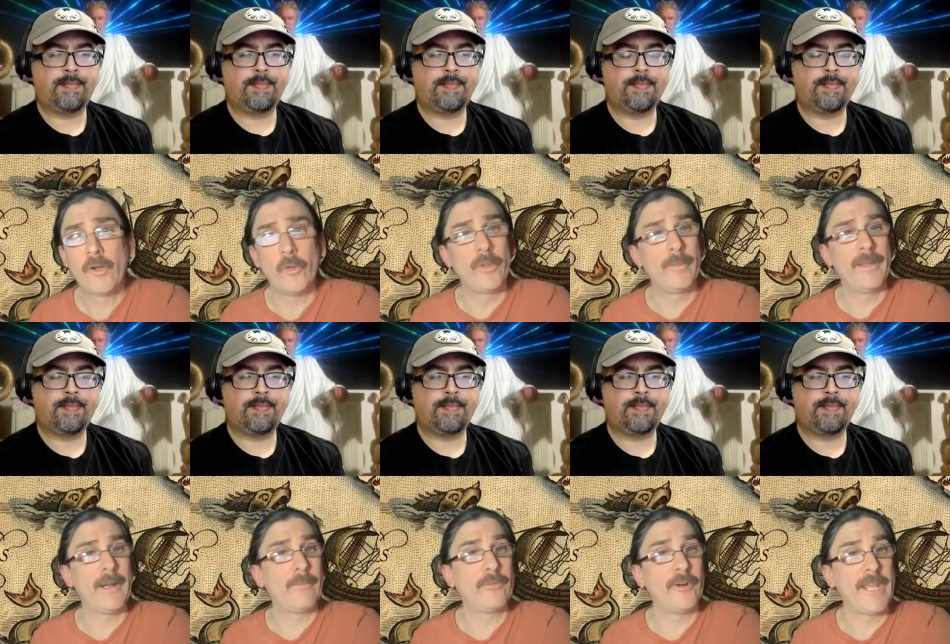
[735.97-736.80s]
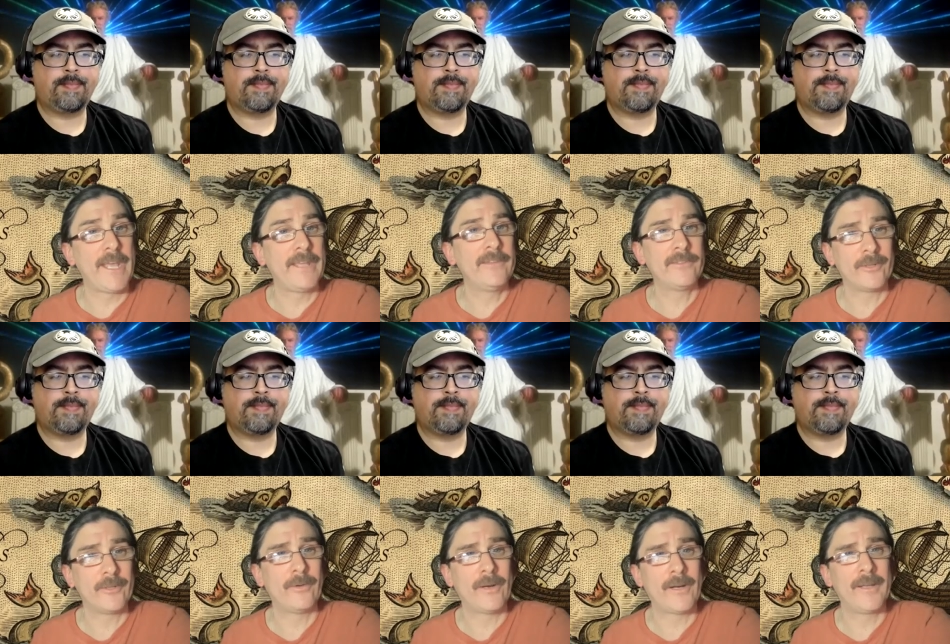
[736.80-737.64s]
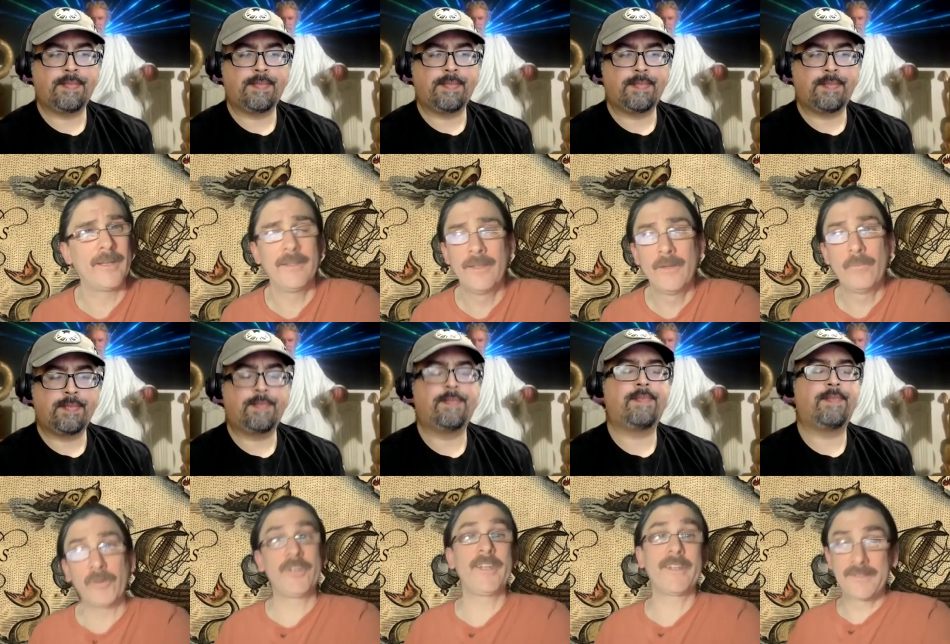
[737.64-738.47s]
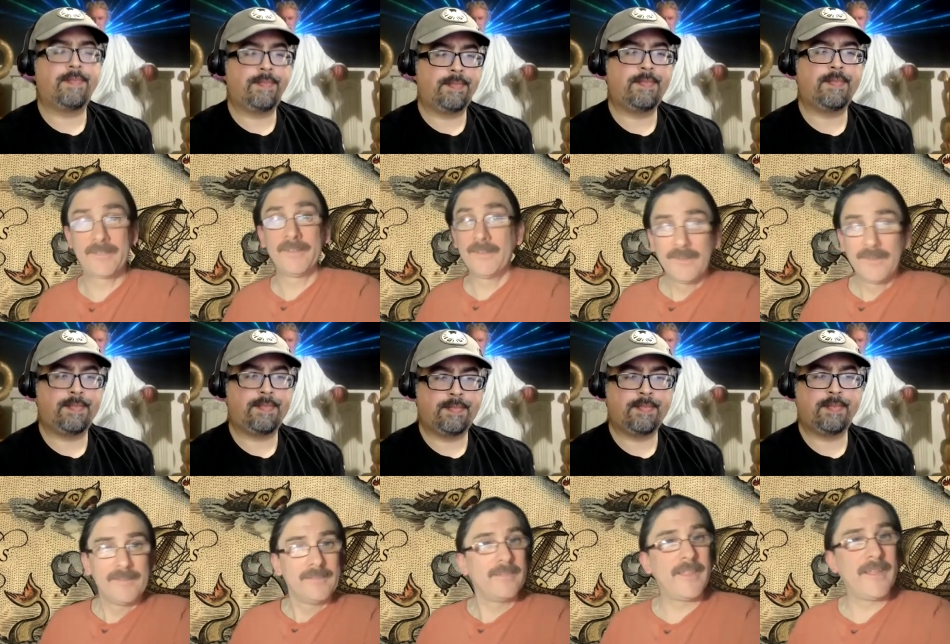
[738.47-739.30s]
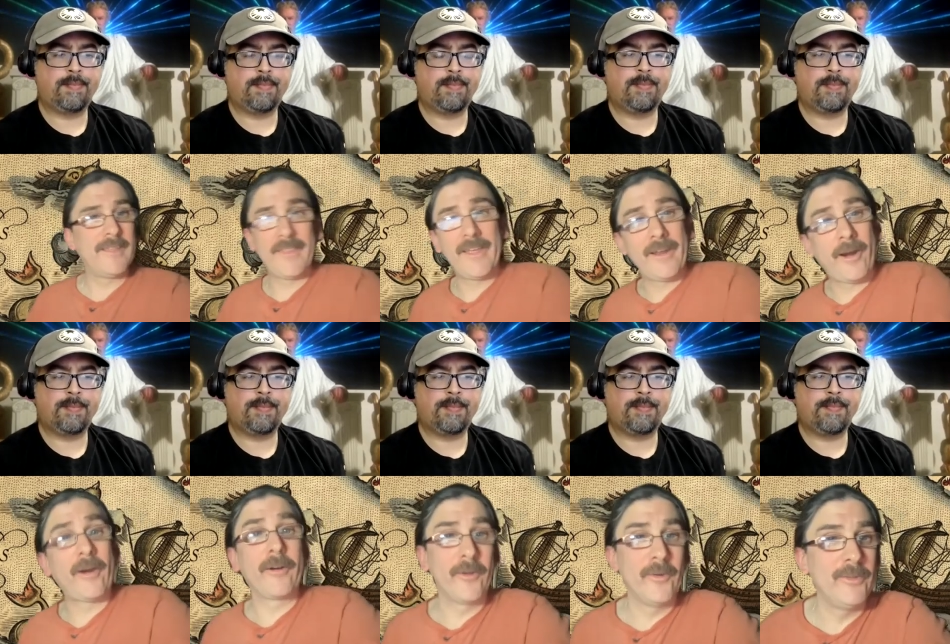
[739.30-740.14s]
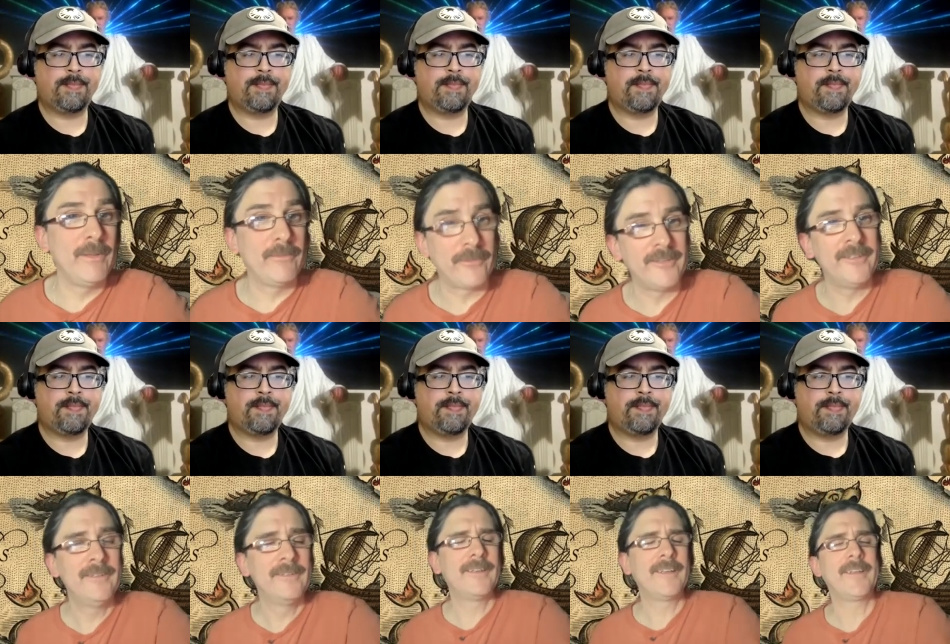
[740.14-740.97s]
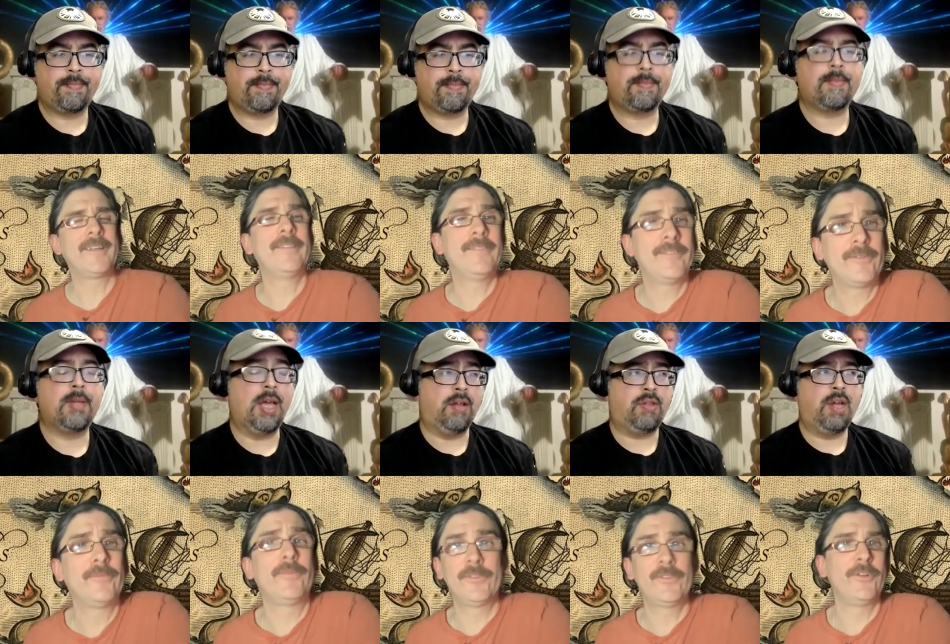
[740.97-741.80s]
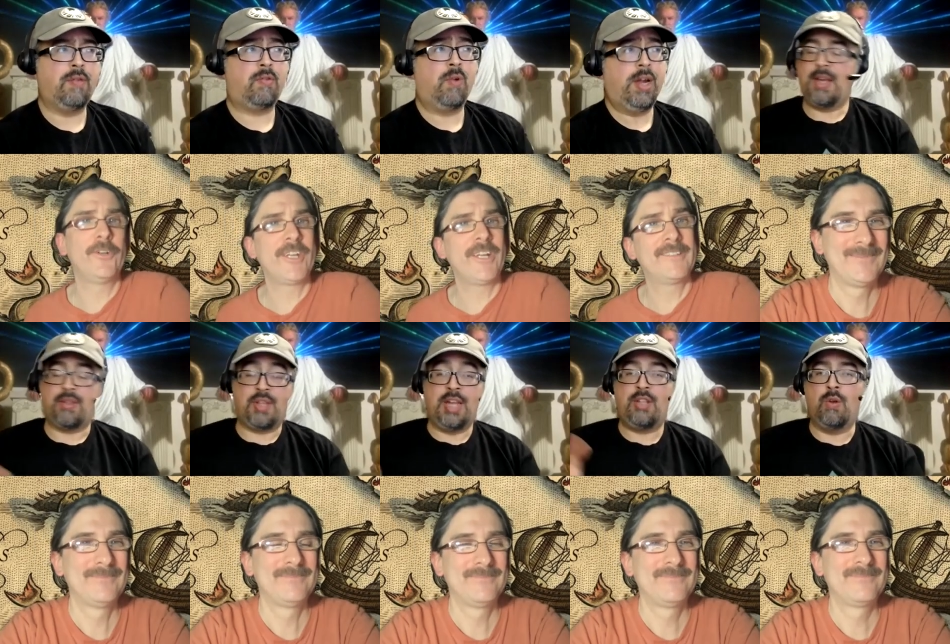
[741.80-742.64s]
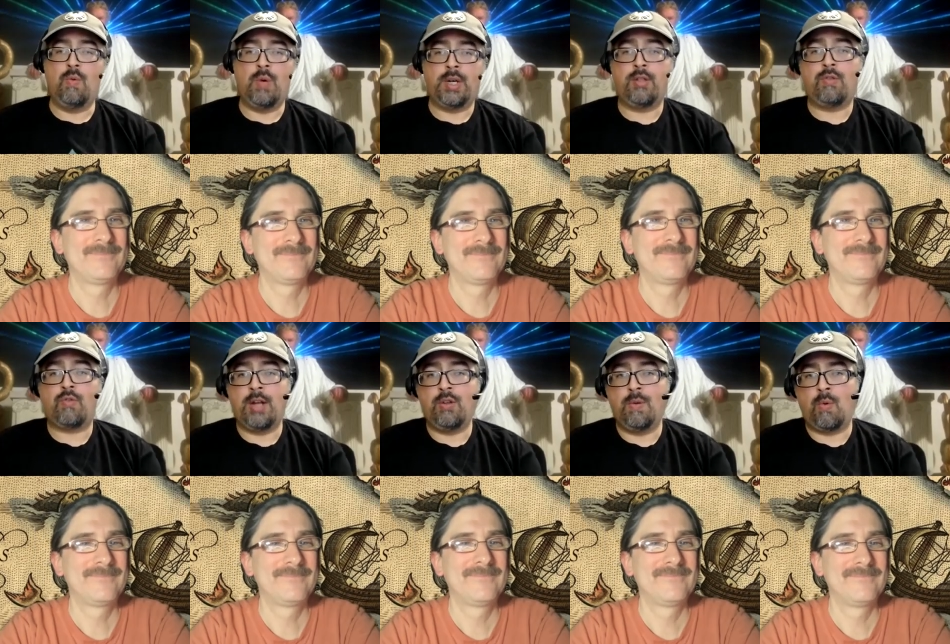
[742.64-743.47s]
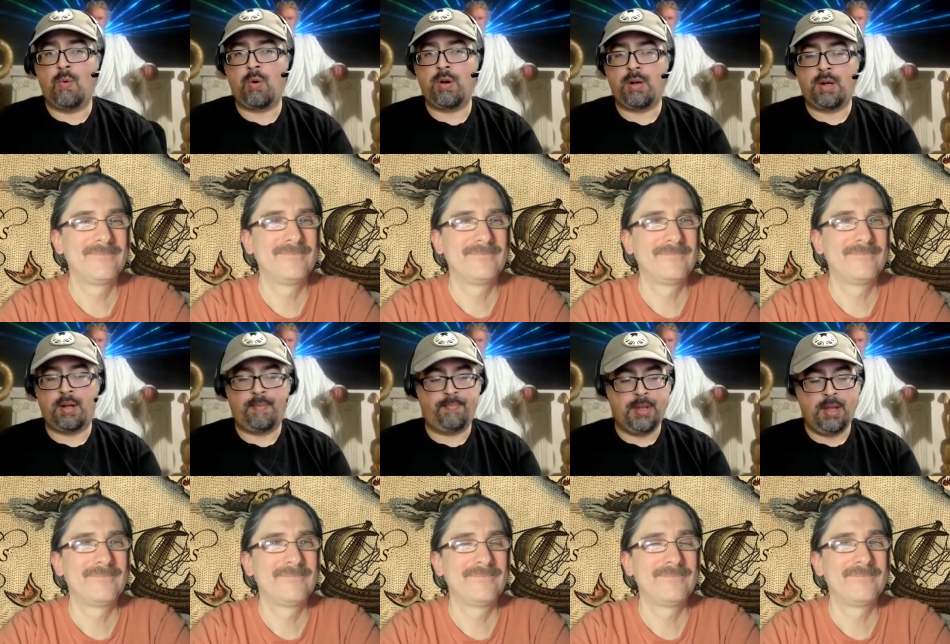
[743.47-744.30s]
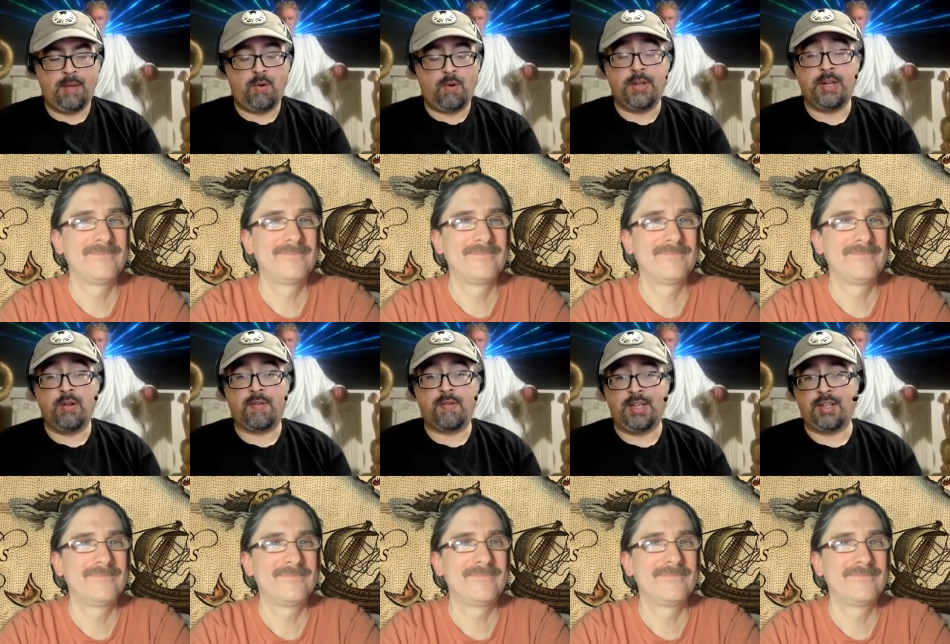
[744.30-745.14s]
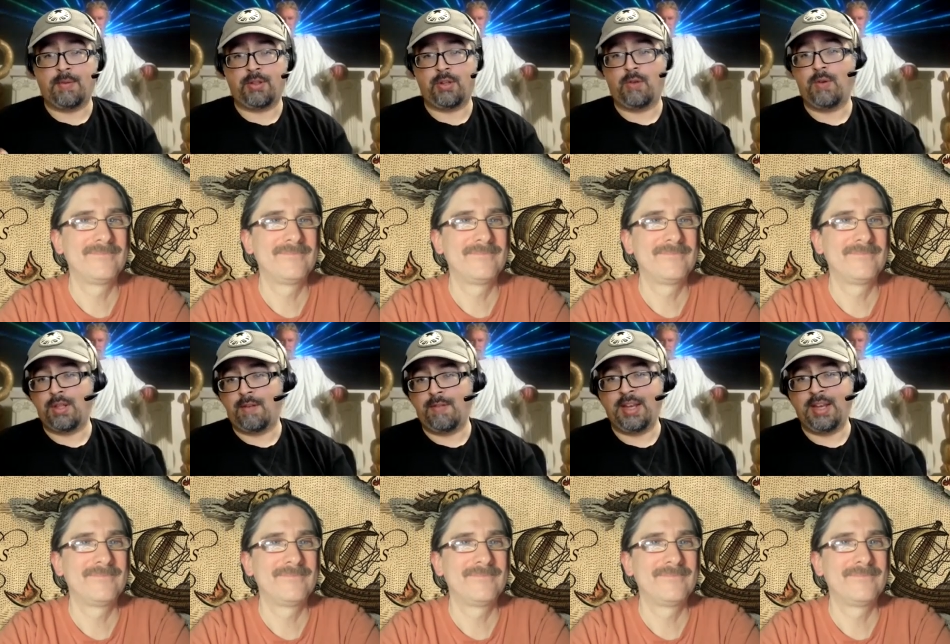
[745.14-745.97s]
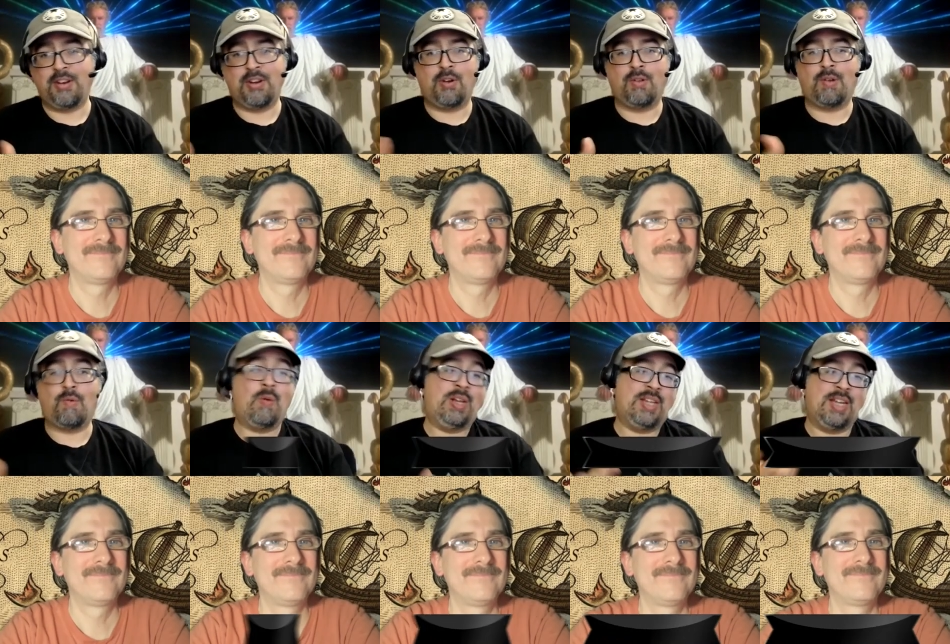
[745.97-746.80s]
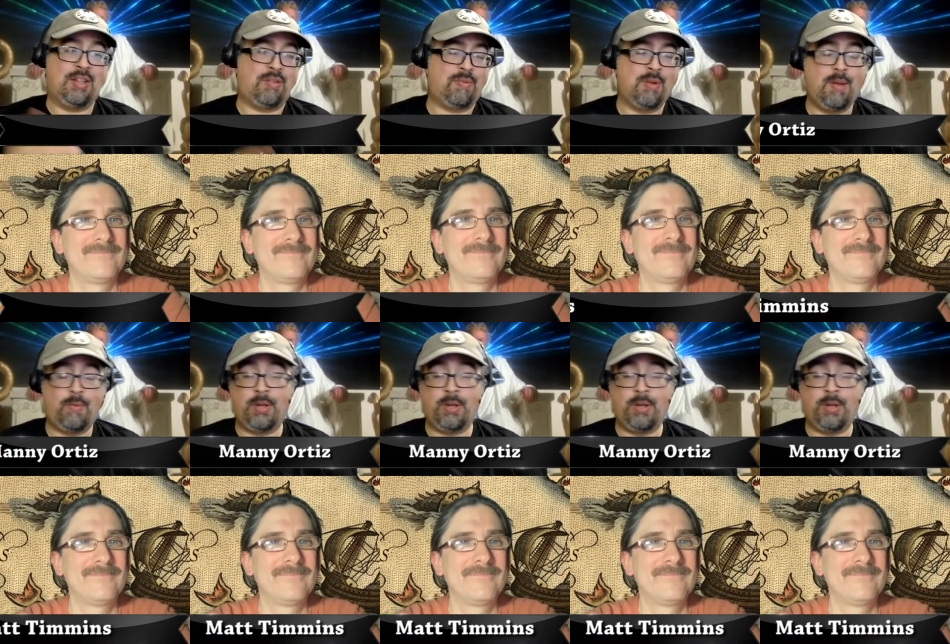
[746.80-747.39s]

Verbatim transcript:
Speaker 1: only been up for a day. So I predict that they are going to be funded. And
Speaker 2: yeah, sounds great. Stay tuned. We're going to try to do more videos of these type of series of letting you know what we think is pretty